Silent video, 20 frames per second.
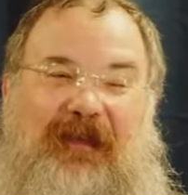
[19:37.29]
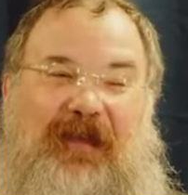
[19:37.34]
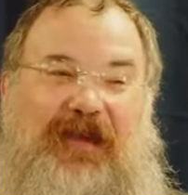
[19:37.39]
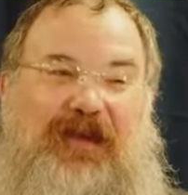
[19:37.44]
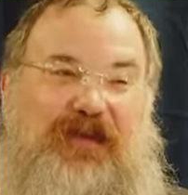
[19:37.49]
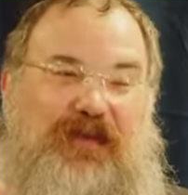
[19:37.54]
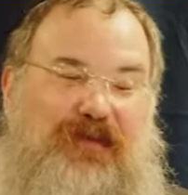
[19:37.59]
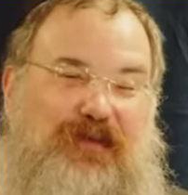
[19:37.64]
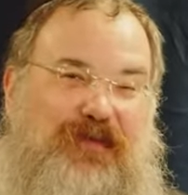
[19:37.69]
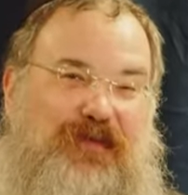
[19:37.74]
that
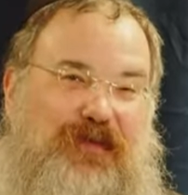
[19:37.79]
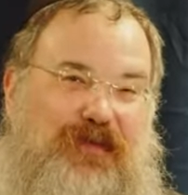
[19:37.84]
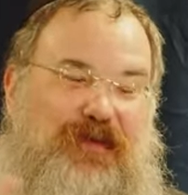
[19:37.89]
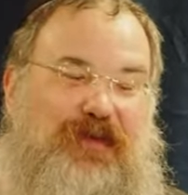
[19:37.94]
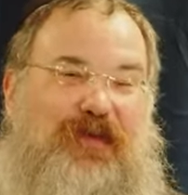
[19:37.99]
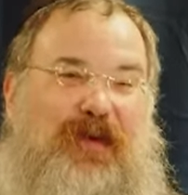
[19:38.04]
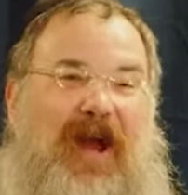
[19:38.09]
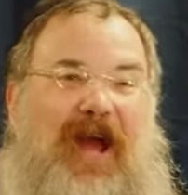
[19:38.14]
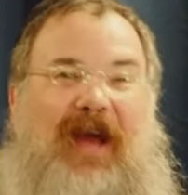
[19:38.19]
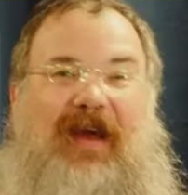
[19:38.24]
you
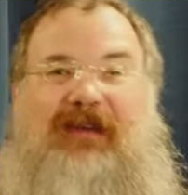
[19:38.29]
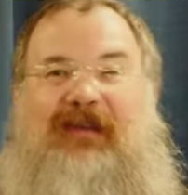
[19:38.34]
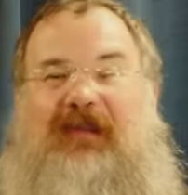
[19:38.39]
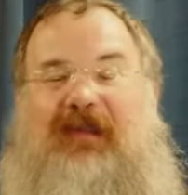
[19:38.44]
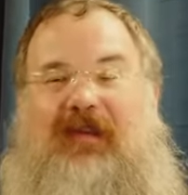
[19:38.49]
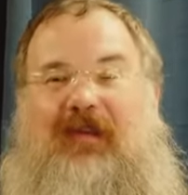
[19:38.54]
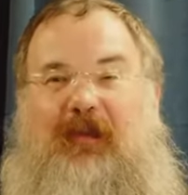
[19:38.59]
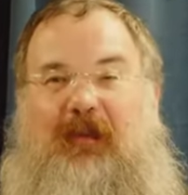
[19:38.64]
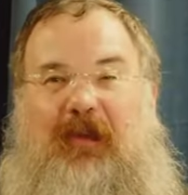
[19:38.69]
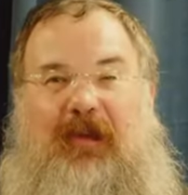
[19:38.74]
knew as
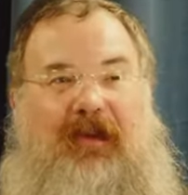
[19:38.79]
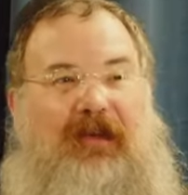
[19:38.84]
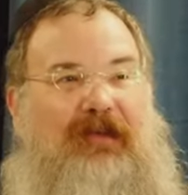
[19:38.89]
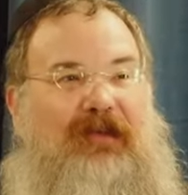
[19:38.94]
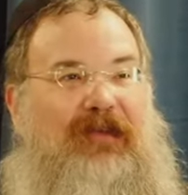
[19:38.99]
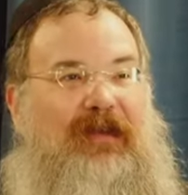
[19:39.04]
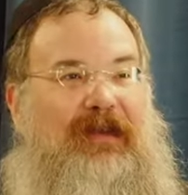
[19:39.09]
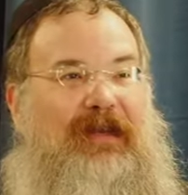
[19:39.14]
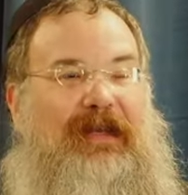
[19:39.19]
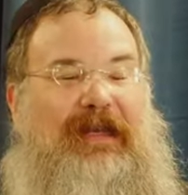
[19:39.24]
this
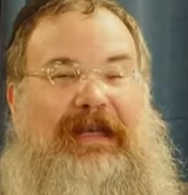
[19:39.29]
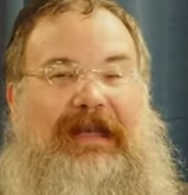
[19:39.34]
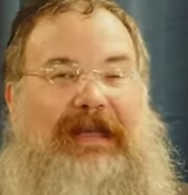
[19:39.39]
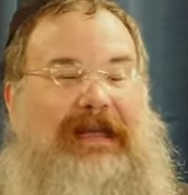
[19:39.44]
person,